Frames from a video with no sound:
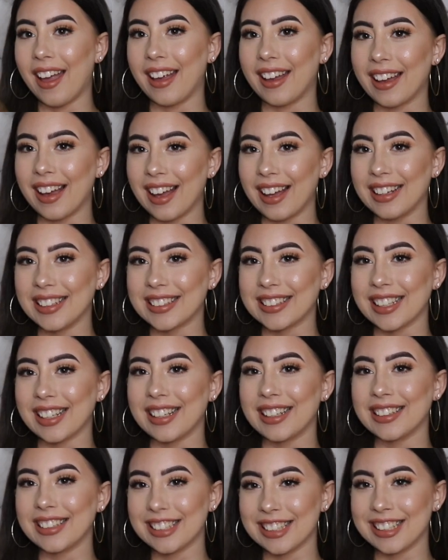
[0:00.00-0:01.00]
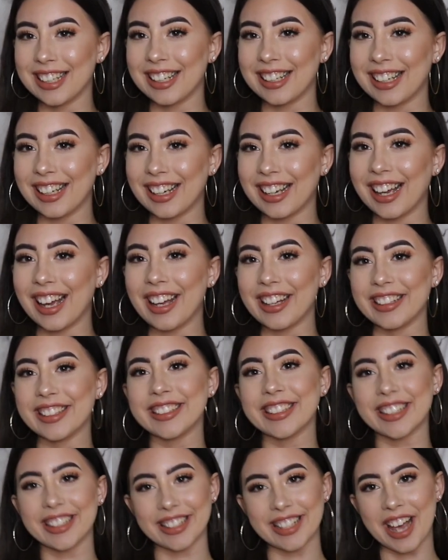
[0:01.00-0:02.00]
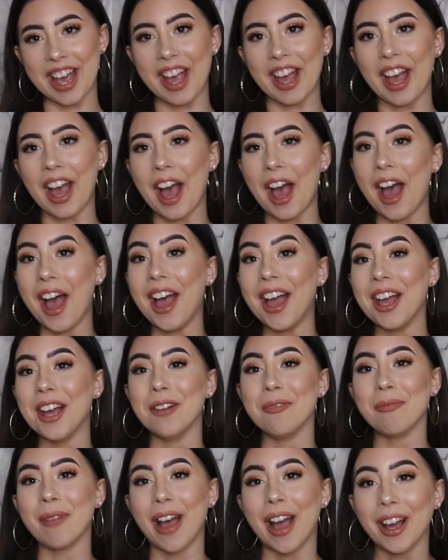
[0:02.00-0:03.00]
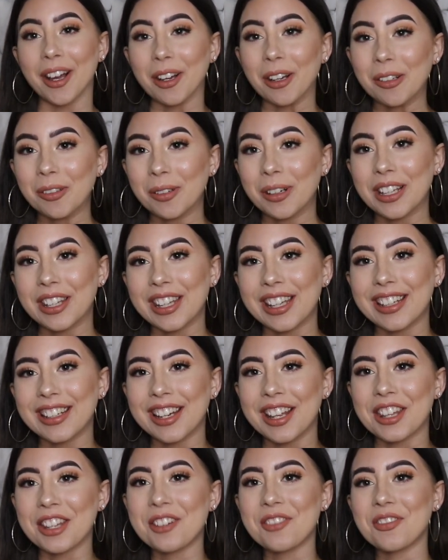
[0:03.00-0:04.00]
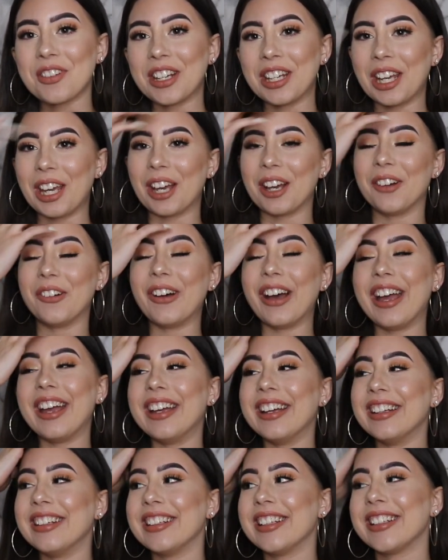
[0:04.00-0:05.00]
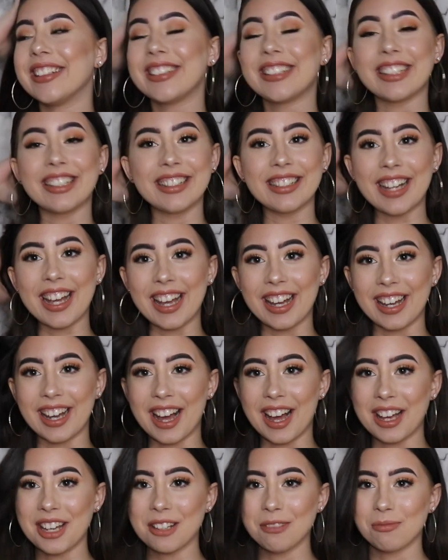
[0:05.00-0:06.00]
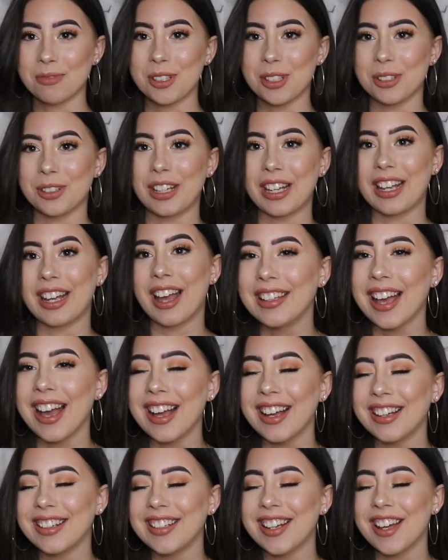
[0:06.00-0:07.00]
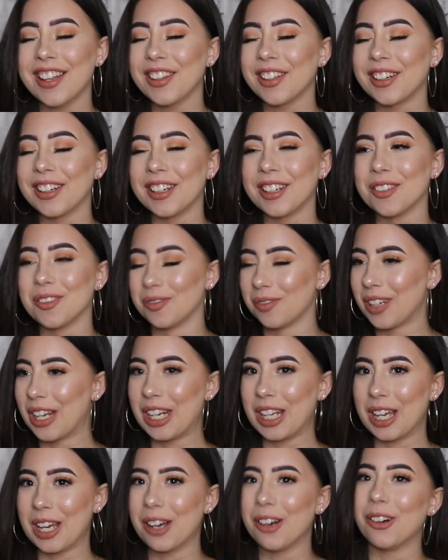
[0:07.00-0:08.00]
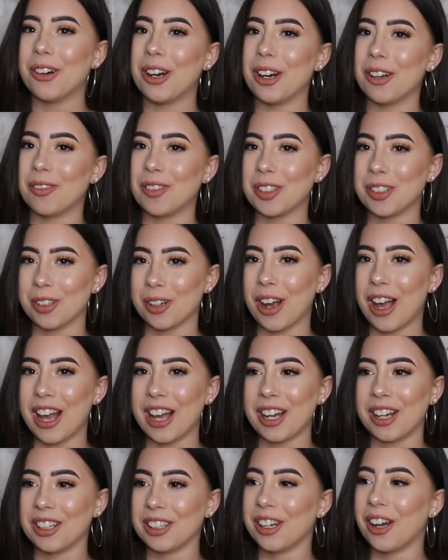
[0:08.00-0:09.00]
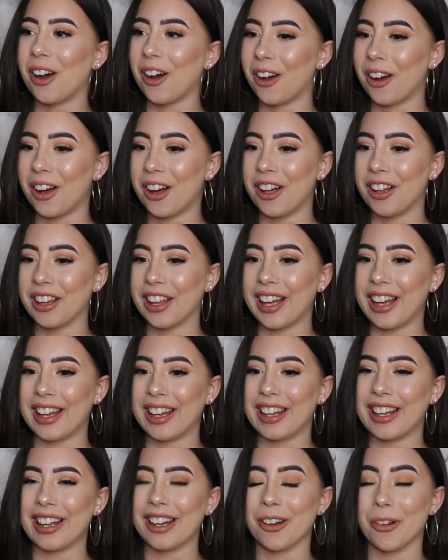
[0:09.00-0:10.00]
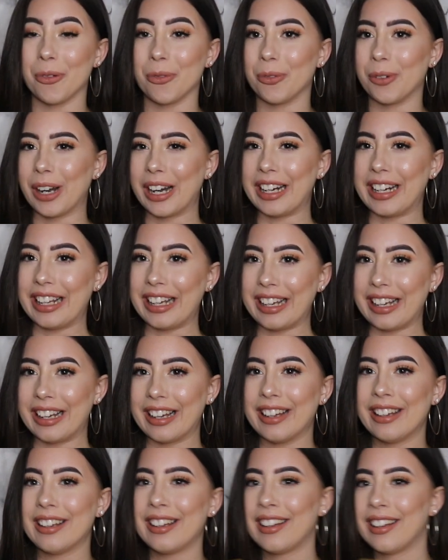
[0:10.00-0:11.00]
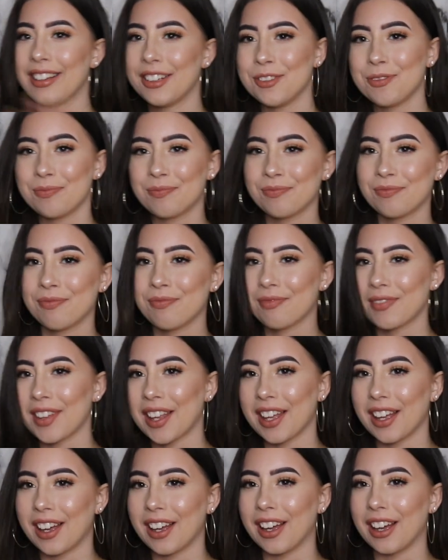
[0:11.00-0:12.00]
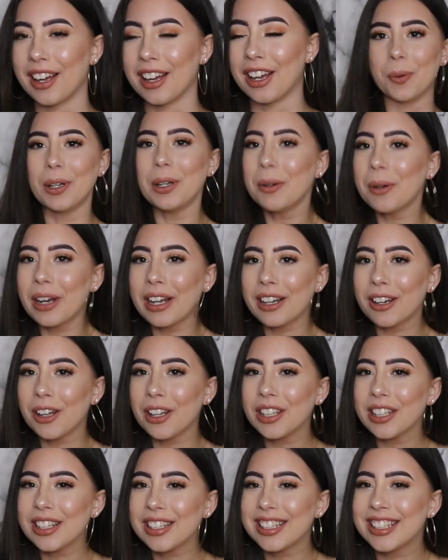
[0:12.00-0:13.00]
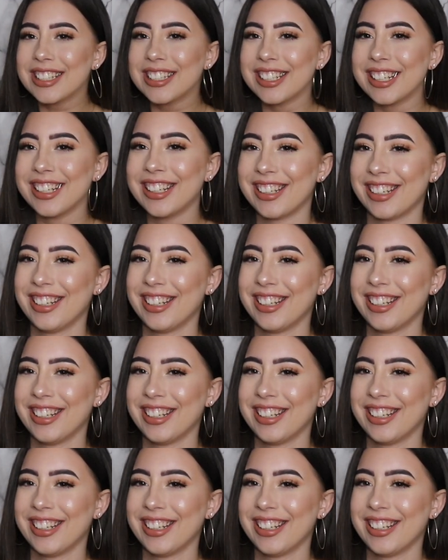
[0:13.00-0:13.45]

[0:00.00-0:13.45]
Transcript: Hey guys, it's Nikki and today I am back with another video and today I am doing yet another video of a try on haul and rating what do I call this?